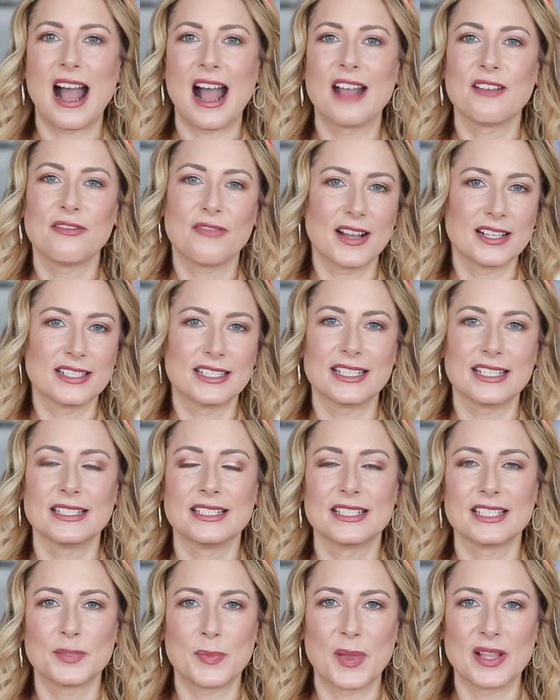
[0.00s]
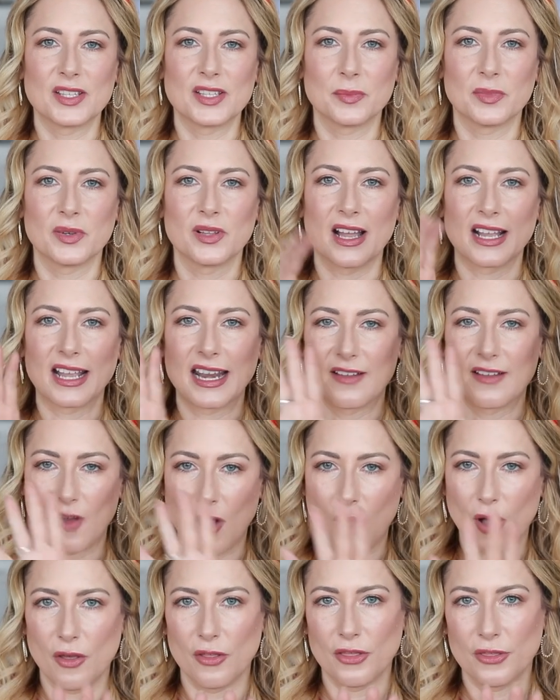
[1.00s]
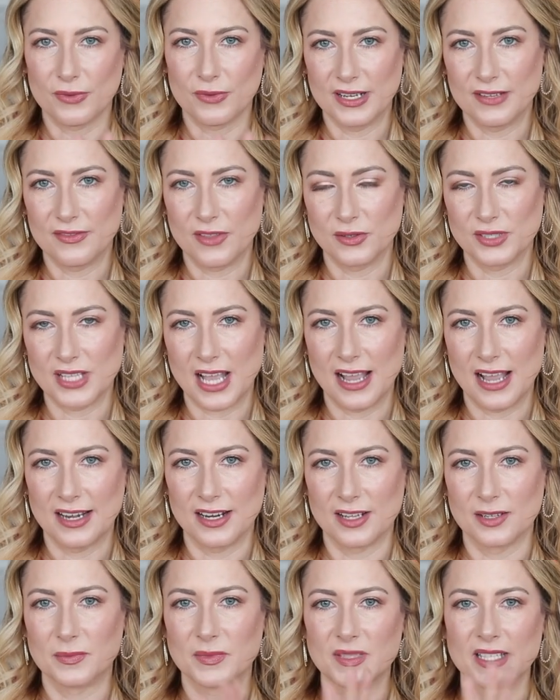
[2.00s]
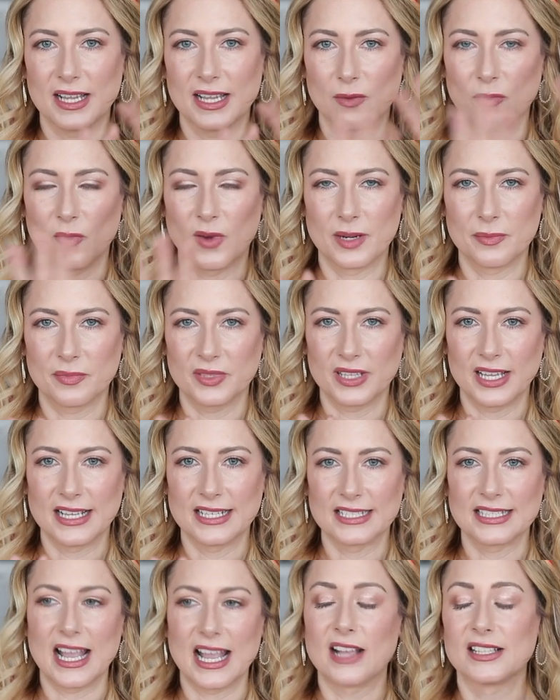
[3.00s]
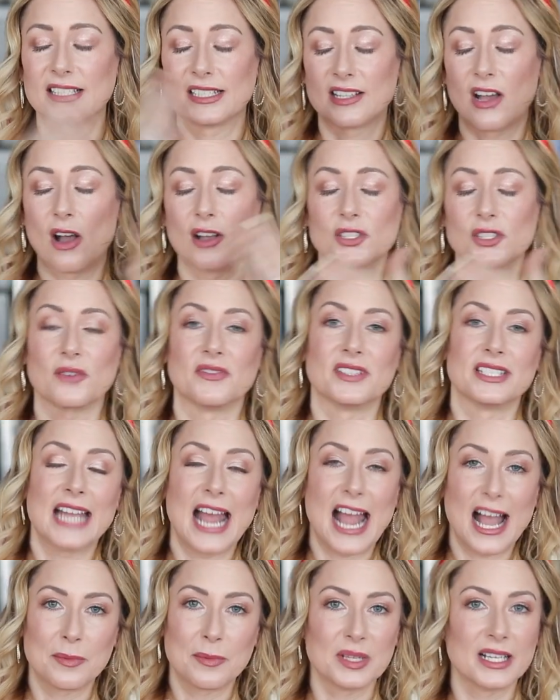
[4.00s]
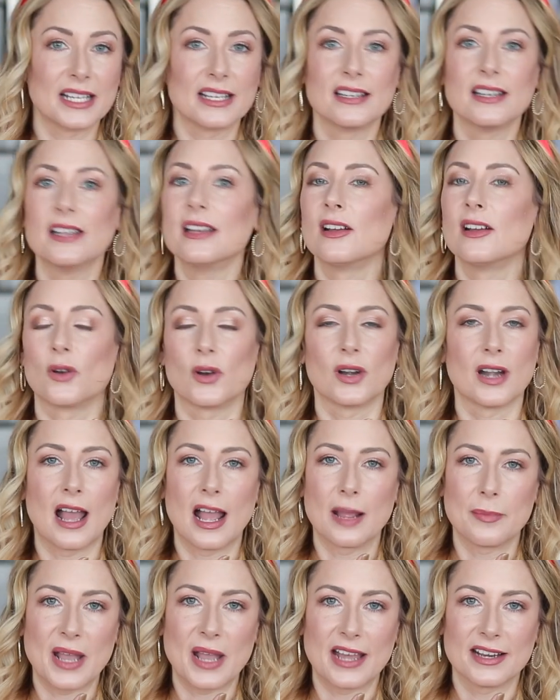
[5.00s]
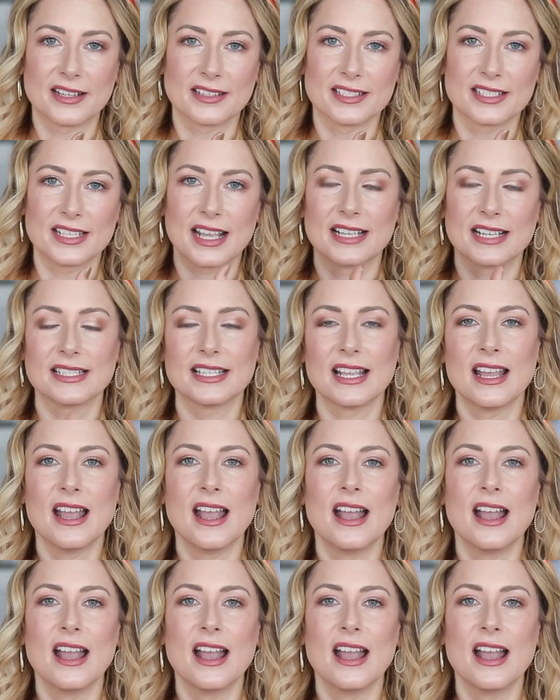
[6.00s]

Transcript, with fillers: I find it indispensable. I can have all three of those items in one place. I also have a tablet or an iPad in this case.